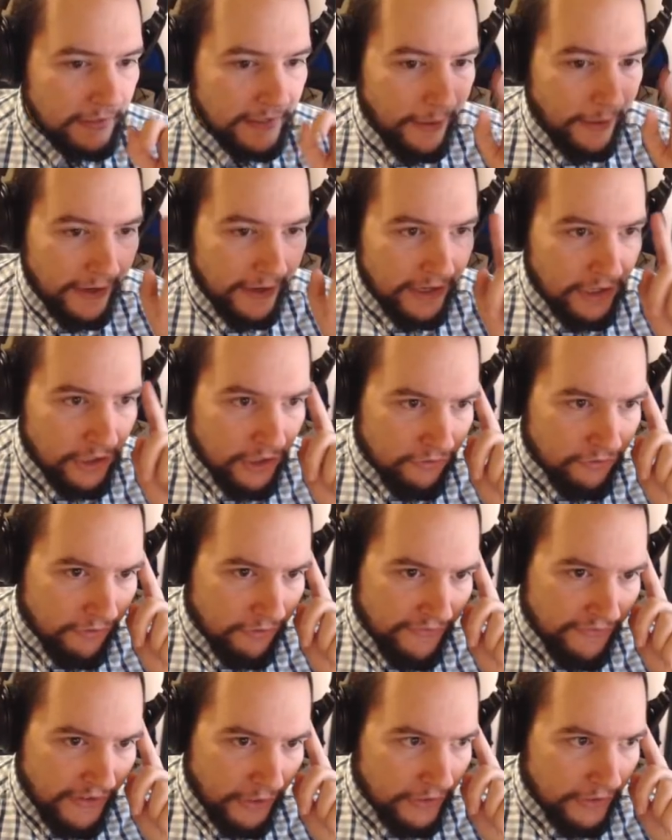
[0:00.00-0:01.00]
Now, I
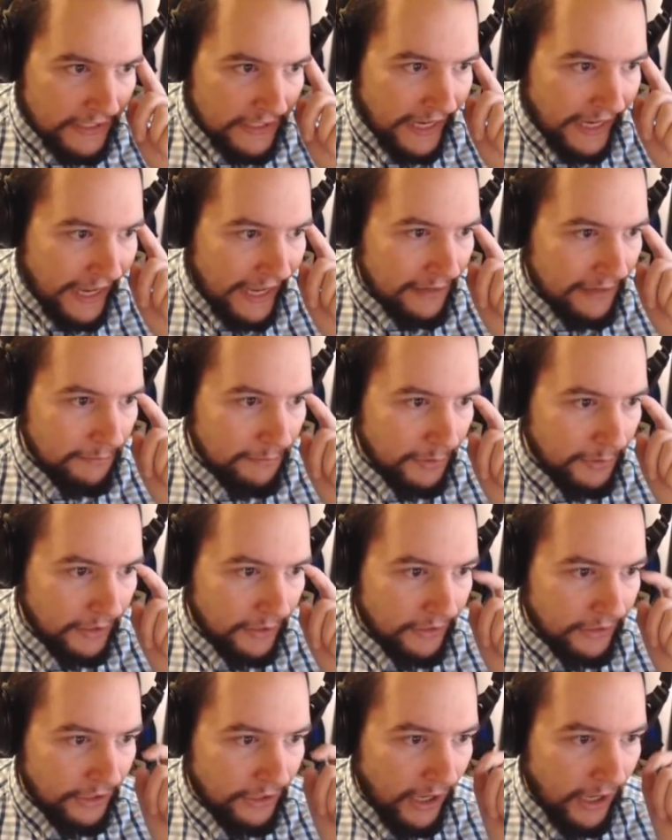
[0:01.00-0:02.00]
could reveal the 10,
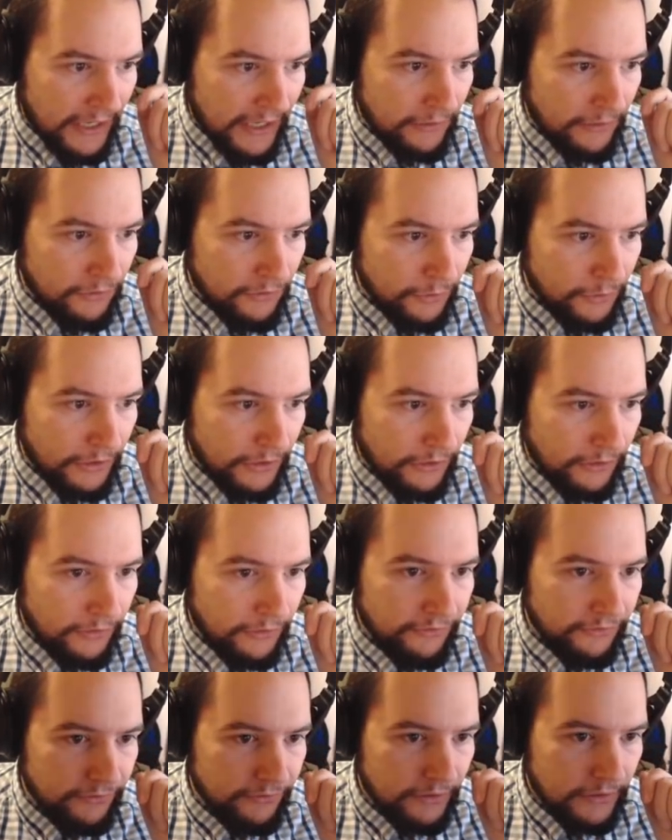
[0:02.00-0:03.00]
but the 9 will do
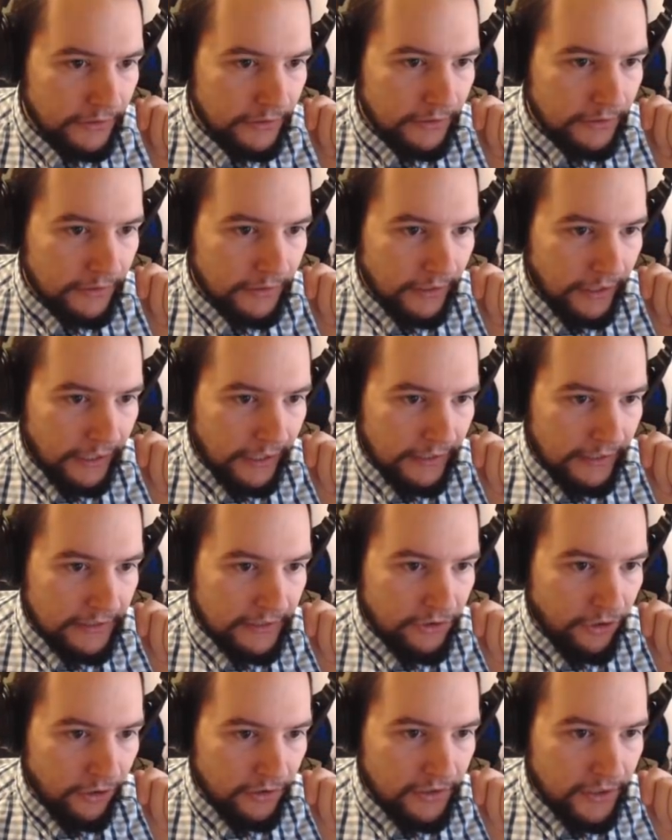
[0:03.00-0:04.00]
enough. And
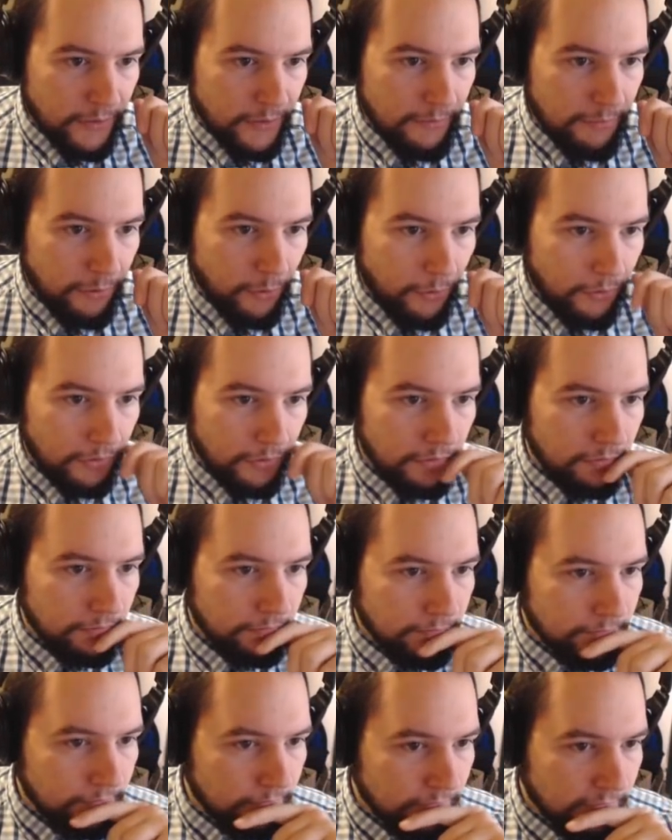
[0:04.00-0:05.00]
it's not so
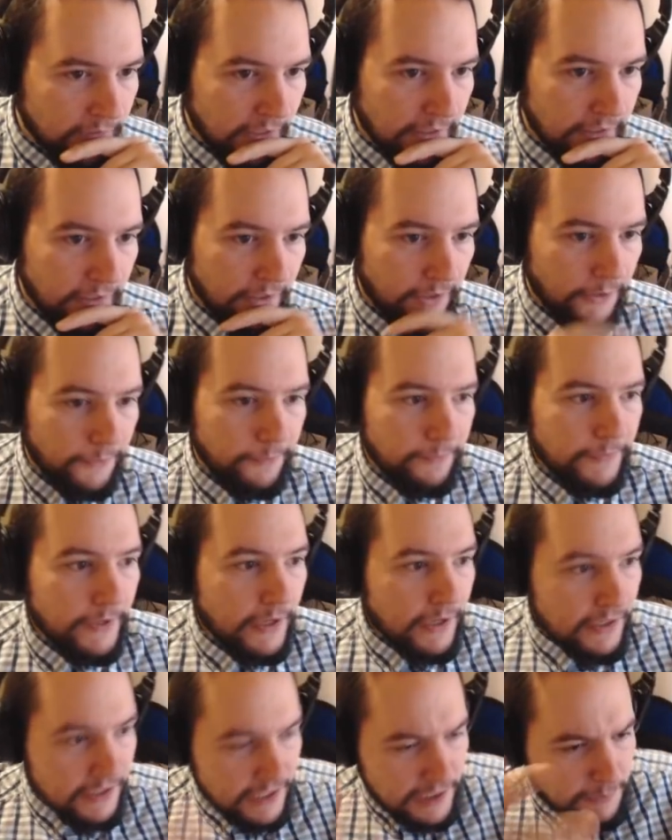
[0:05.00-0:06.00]
important. There you go.
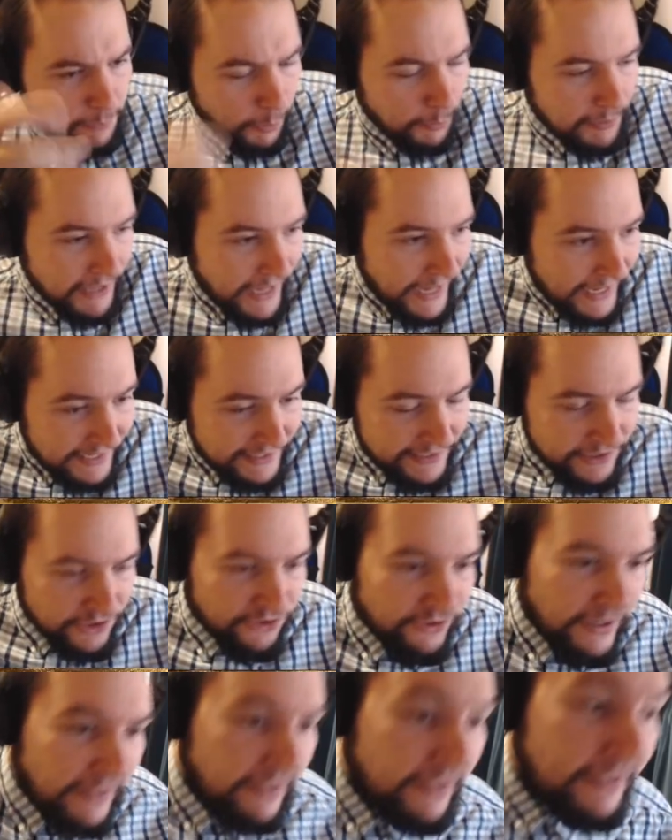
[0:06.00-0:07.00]
This put me ahead
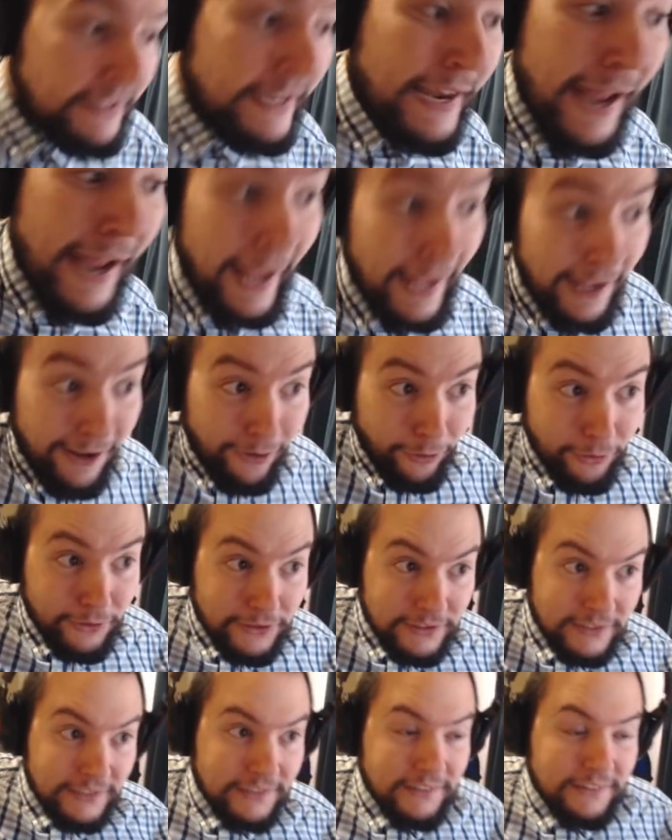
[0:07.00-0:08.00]
in strength.
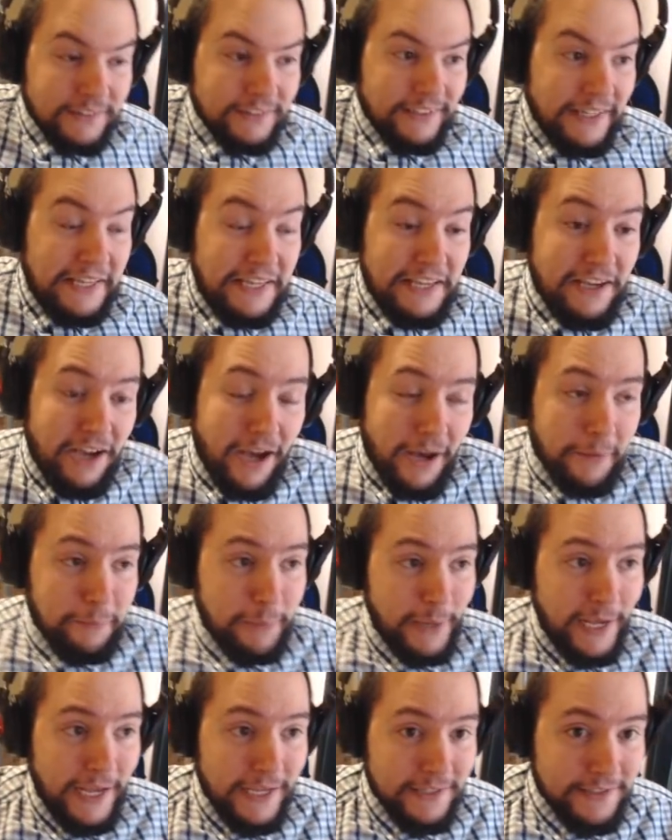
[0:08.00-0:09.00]
Now, he
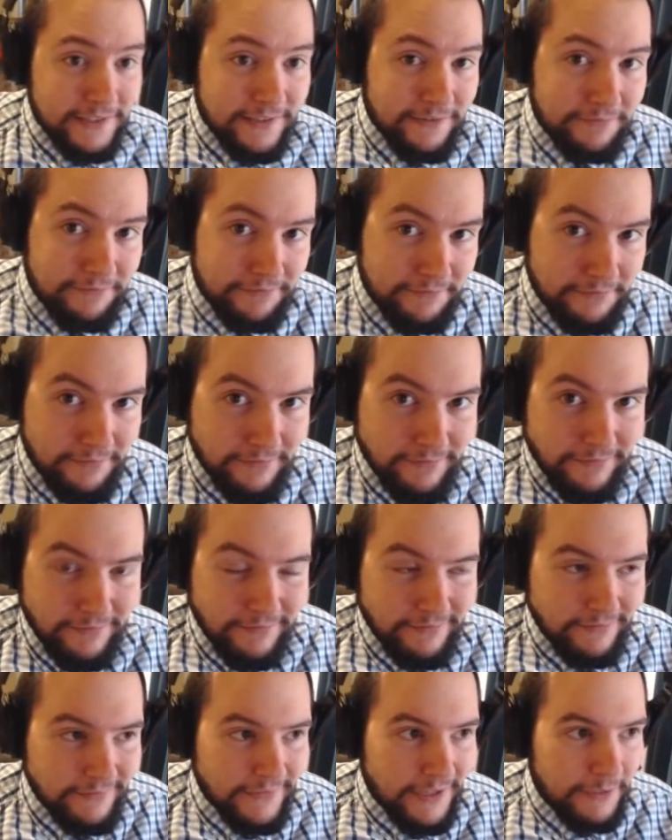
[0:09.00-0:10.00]
can't pass.
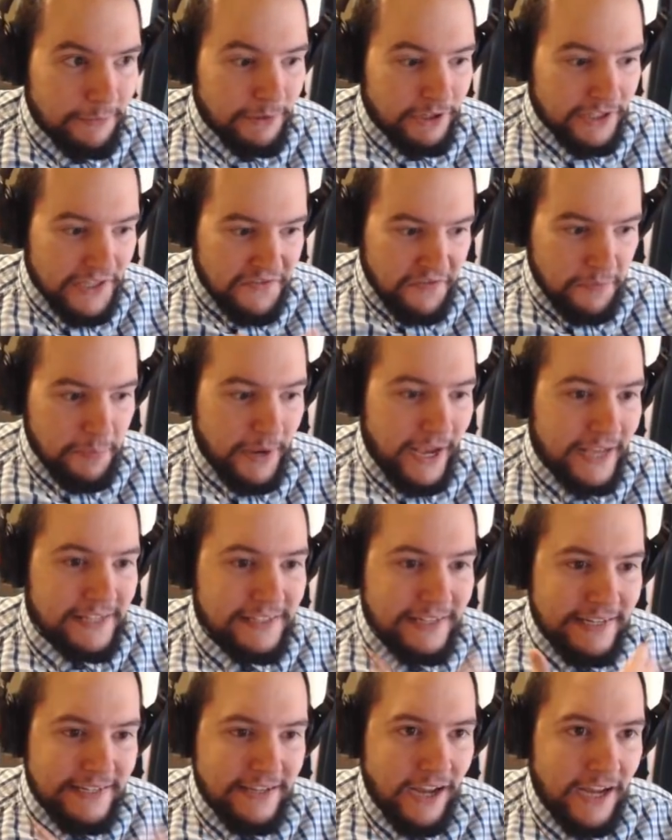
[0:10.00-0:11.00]
Because if he
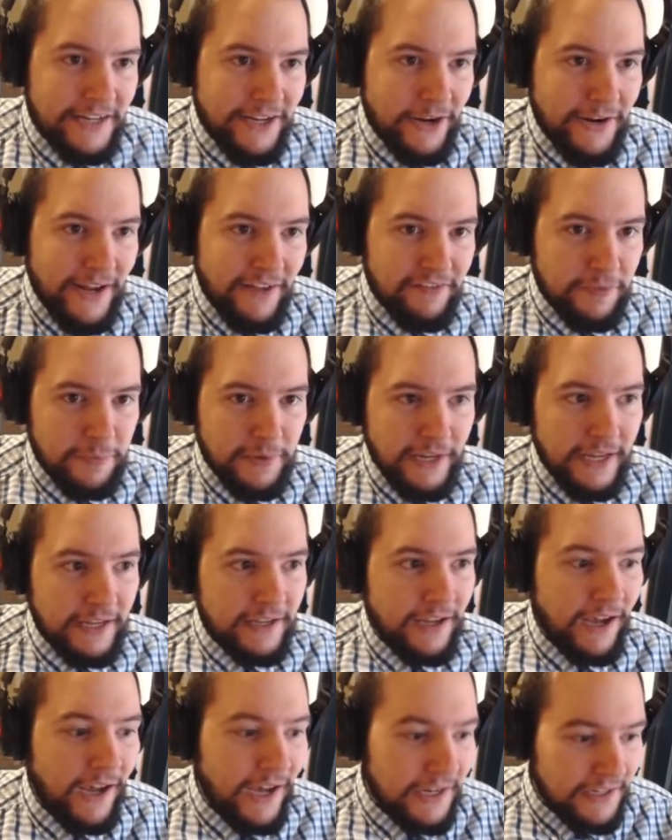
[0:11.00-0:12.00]
passes, I don't have to play
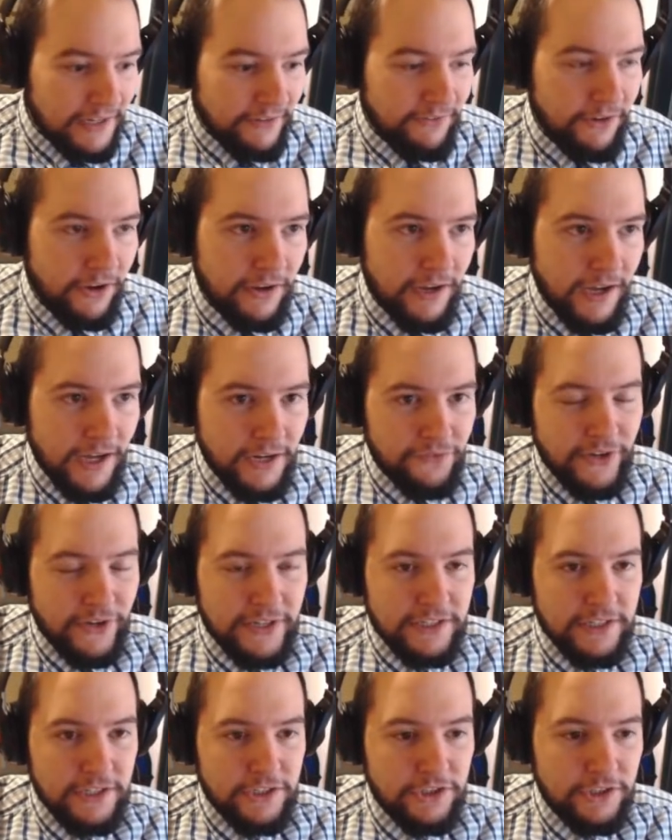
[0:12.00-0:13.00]
a card, and I've got card
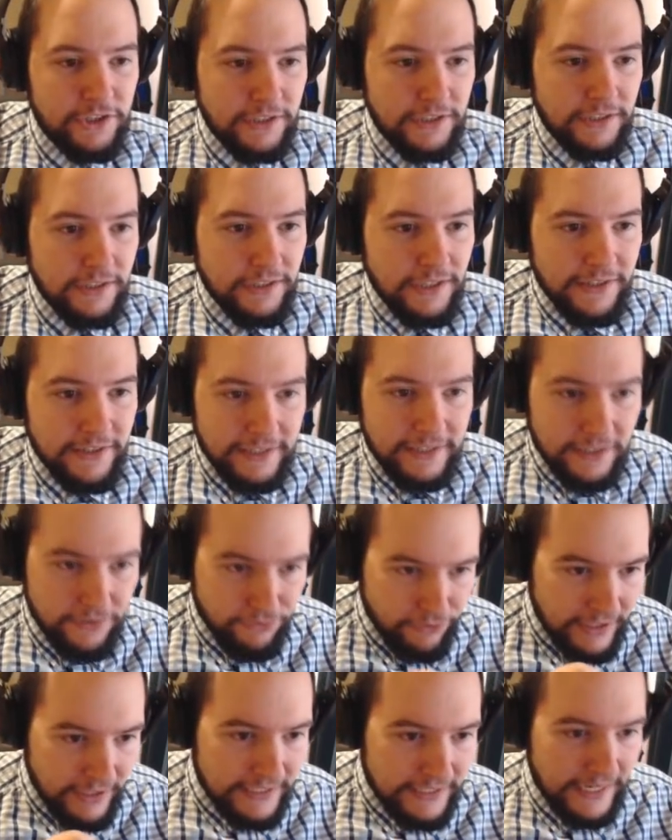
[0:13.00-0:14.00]
advantage. This
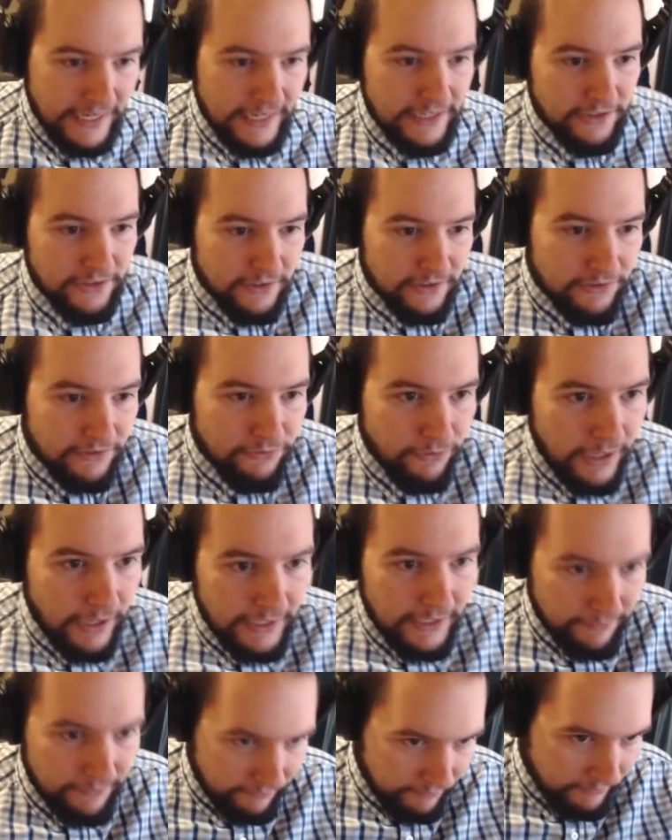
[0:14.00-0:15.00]
is really dangerous.
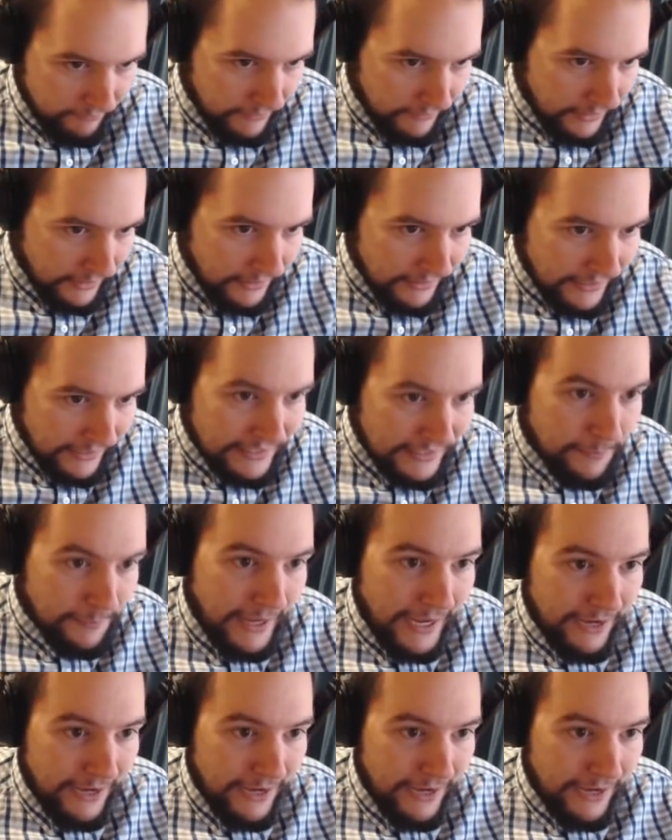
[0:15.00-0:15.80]
Right. That's a